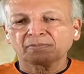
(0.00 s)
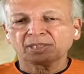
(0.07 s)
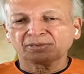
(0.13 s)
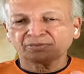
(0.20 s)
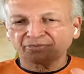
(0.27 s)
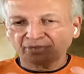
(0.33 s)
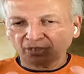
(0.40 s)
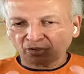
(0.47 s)

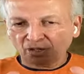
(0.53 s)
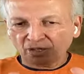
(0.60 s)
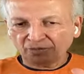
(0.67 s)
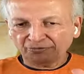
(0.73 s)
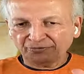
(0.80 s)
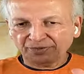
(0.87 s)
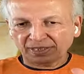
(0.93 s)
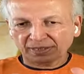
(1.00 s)
it's very
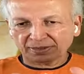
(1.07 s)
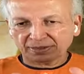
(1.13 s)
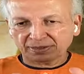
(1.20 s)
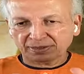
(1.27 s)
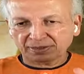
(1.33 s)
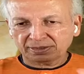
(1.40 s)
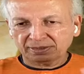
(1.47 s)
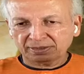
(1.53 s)
obvious
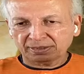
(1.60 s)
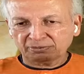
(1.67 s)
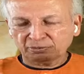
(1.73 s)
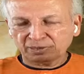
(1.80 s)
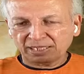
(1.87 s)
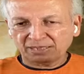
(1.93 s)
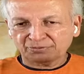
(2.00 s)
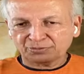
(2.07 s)
that
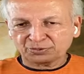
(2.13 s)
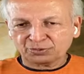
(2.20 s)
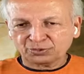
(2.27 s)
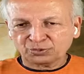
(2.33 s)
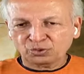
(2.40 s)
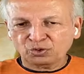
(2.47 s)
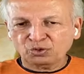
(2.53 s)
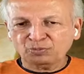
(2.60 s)
we have
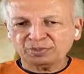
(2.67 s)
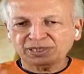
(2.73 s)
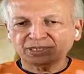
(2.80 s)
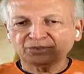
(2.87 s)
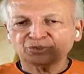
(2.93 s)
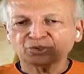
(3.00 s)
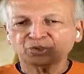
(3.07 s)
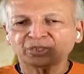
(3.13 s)
so many
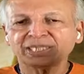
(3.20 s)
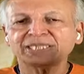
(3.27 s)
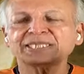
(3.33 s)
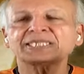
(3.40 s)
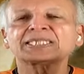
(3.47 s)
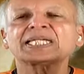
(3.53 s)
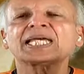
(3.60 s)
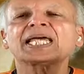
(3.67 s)

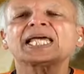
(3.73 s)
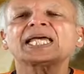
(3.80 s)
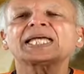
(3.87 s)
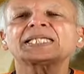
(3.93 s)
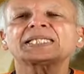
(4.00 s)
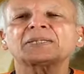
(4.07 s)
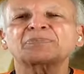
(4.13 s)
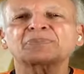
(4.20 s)
joints,
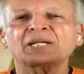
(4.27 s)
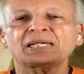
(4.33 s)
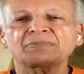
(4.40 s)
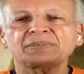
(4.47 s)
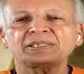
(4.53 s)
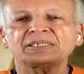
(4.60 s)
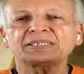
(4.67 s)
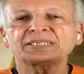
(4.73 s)
the
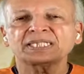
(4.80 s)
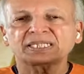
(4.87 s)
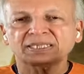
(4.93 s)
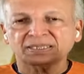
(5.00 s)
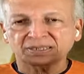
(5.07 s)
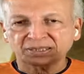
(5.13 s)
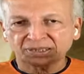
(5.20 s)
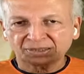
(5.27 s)
primary is
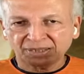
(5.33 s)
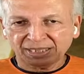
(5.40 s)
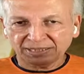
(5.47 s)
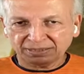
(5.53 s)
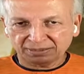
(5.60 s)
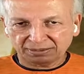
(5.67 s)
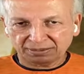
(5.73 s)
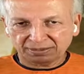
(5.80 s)

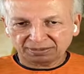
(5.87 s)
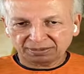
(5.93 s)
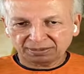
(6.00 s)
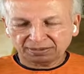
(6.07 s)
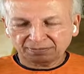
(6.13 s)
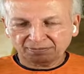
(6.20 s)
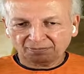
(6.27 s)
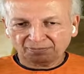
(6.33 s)
arthritis.